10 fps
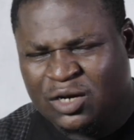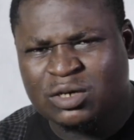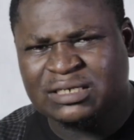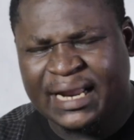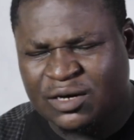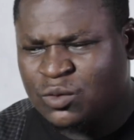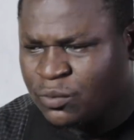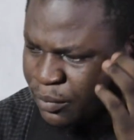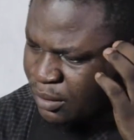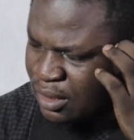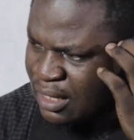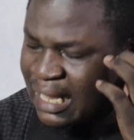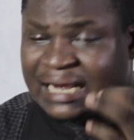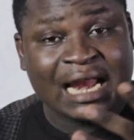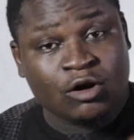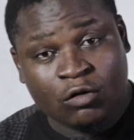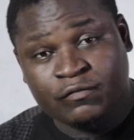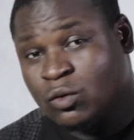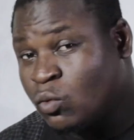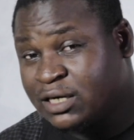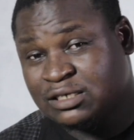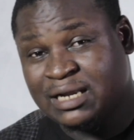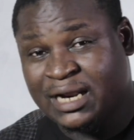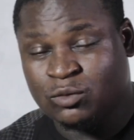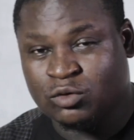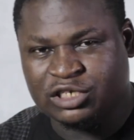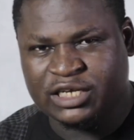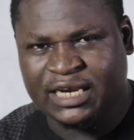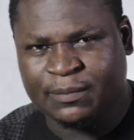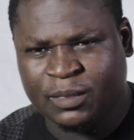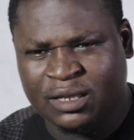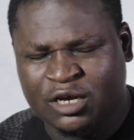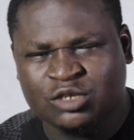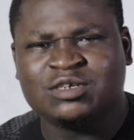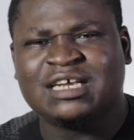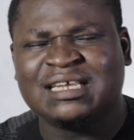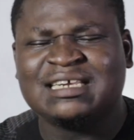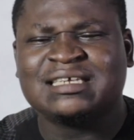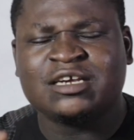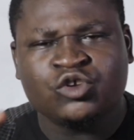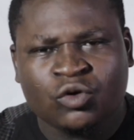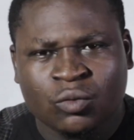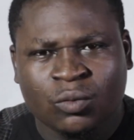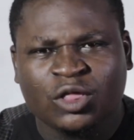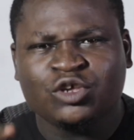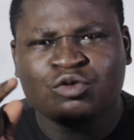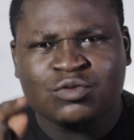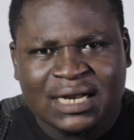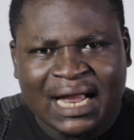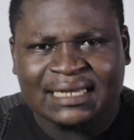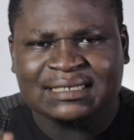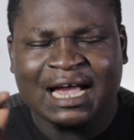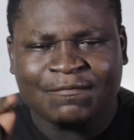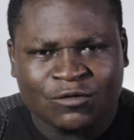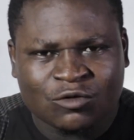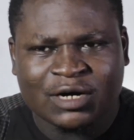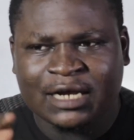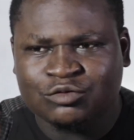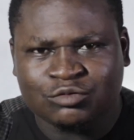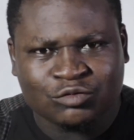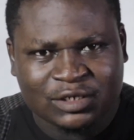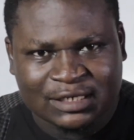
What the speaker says: He was like, no. And I love the words that he was saying. To the extent he said, no, you guys have no right to do